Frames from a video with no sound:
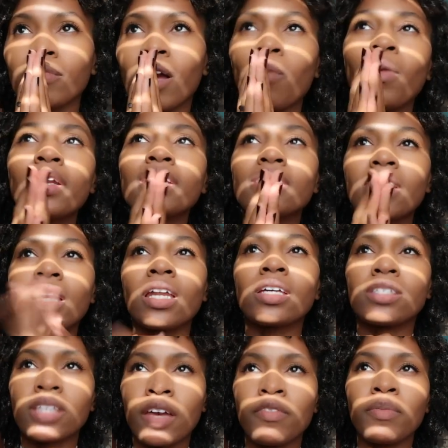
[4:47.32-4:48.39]
I want to say it
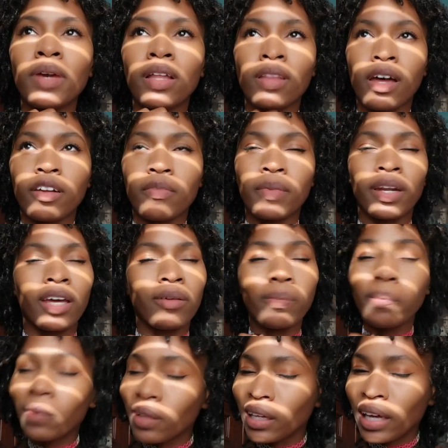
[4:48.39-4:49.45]
has saved me a lot of money. It
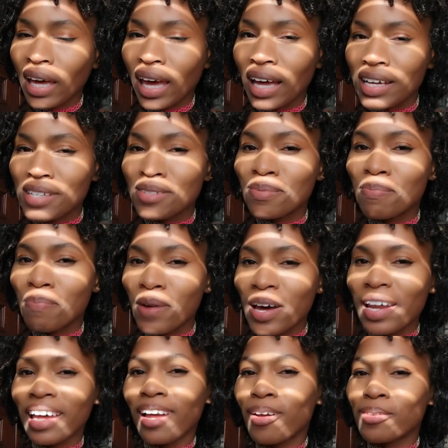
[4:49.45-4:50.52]
really has,
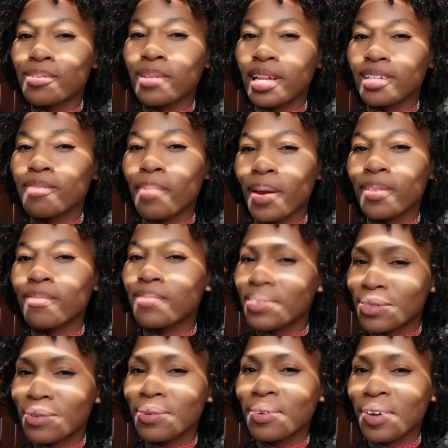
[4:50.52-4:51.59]
but I also like to buy the
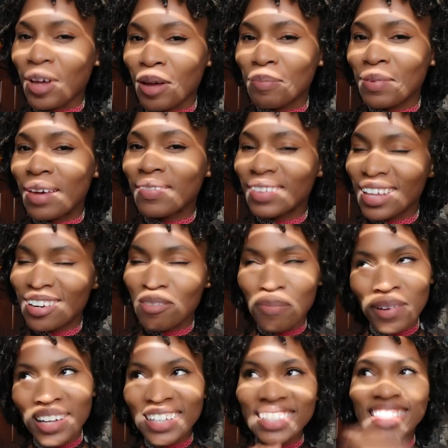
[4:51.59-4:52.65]
physical copy of a lot of
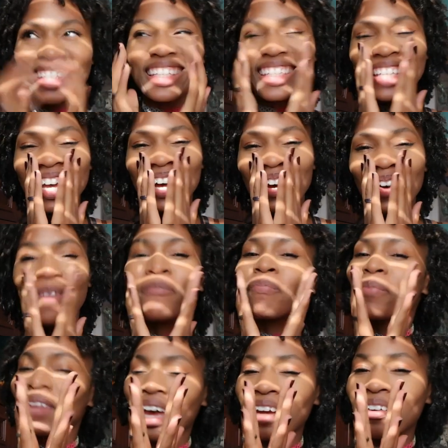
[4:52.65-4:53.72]
books. So
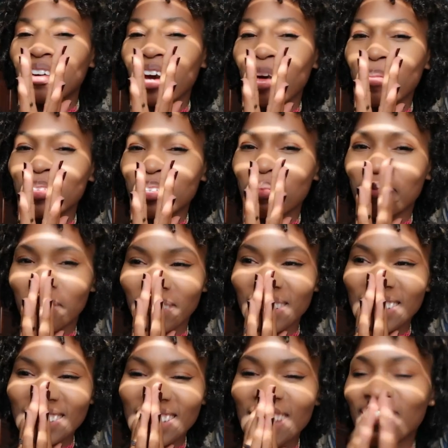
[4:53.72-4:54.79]
I don't know how much I'm
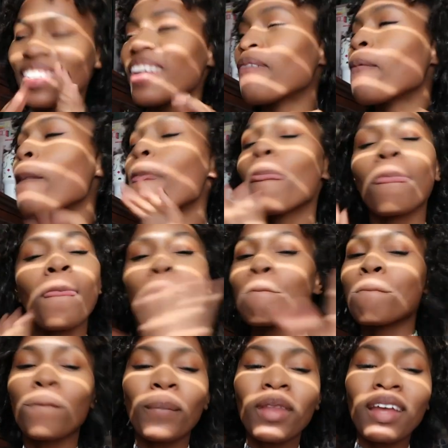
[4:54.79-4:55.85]
really saving.
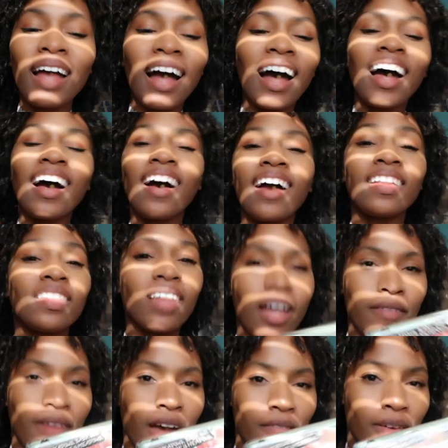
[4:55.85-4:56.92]
I
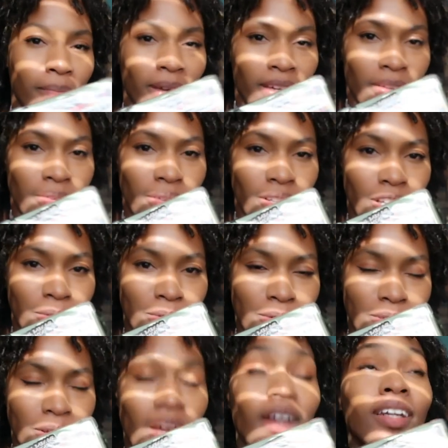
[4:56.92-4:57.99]
love having my Kindle
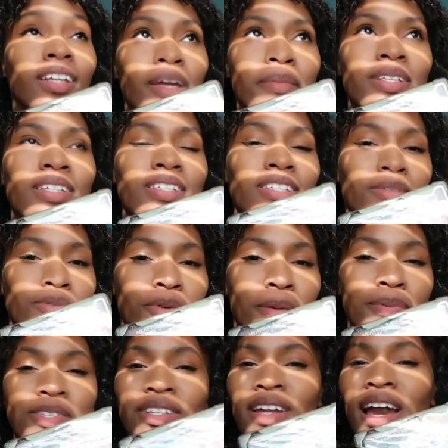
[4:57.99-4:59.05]
Unlimited
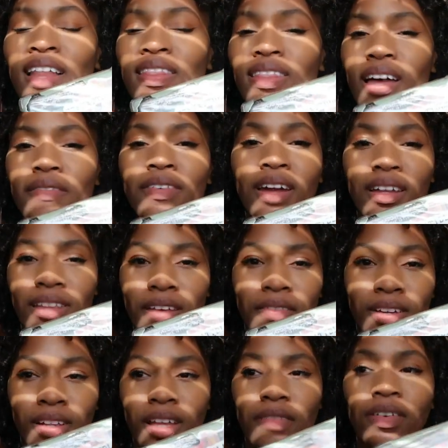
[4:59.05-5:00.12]
subscription. I love it. I love
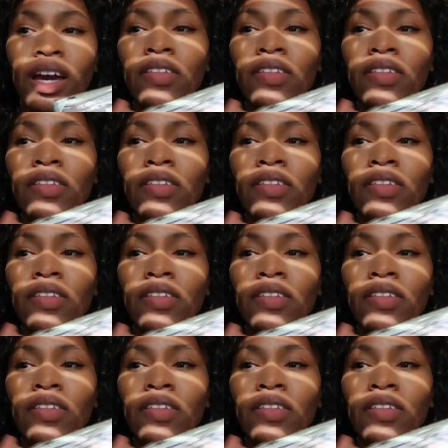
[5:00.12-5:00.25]
it. I love it.